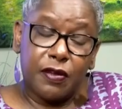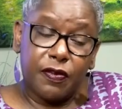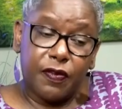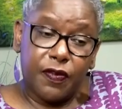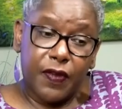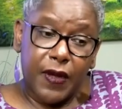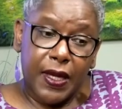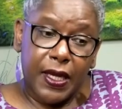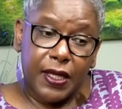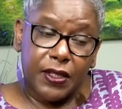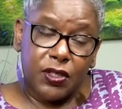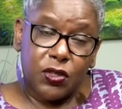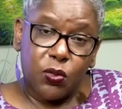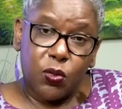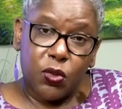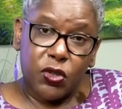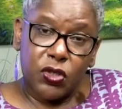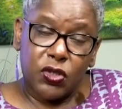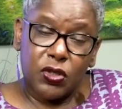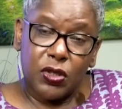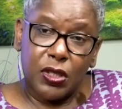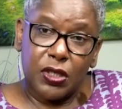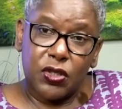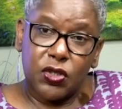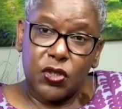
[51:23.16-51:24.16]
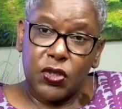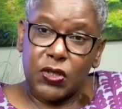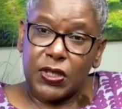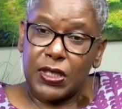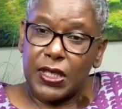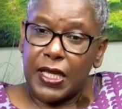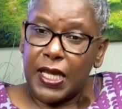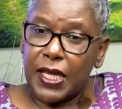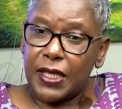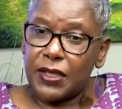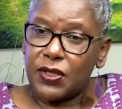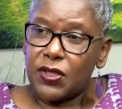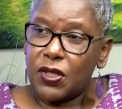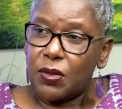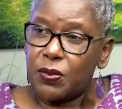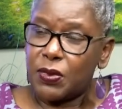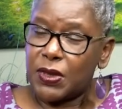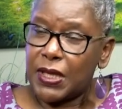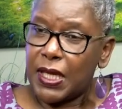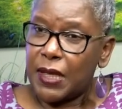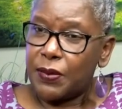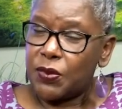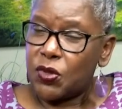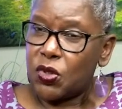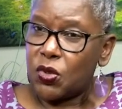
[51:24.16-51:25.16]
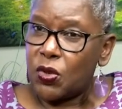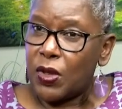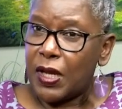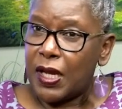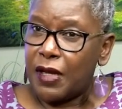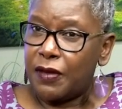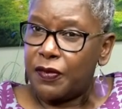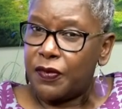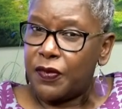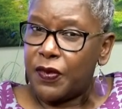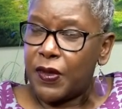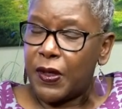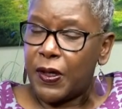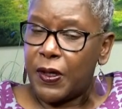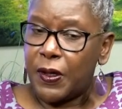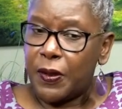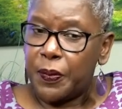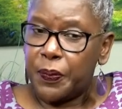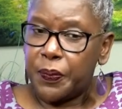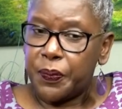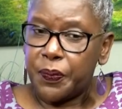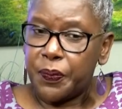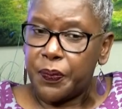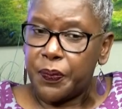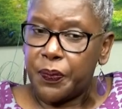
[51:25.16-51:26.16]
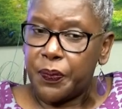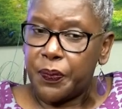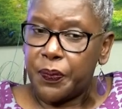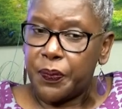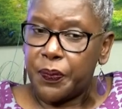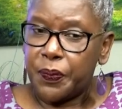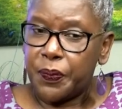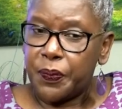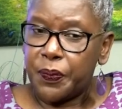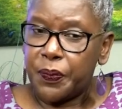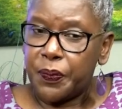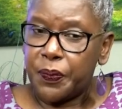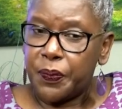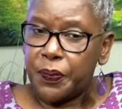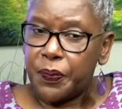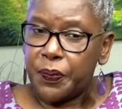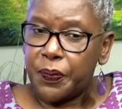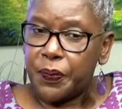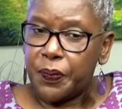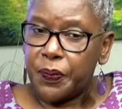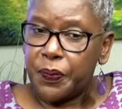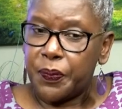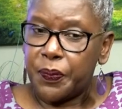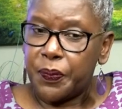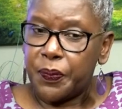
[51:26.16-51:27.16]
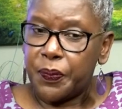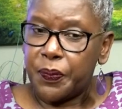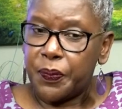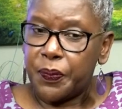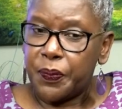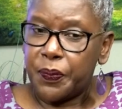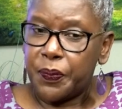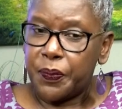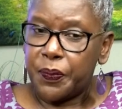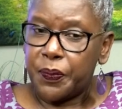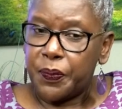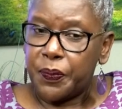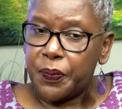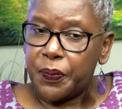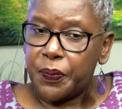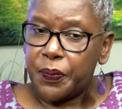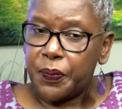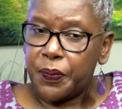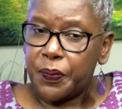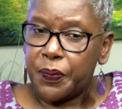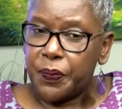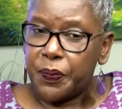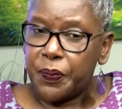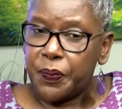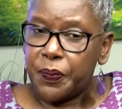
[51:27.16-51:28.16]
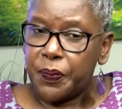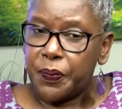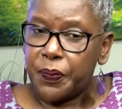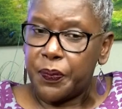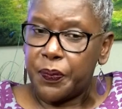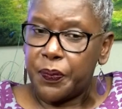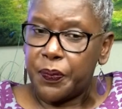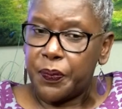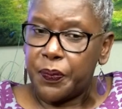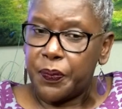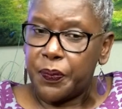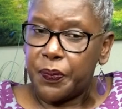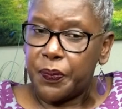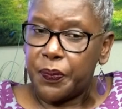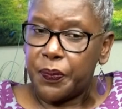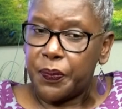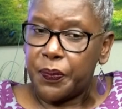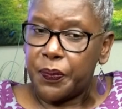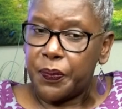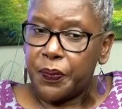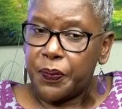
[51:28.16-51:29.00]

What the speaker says: in fact, just like sometimes you have children with autism who can be very, very clever.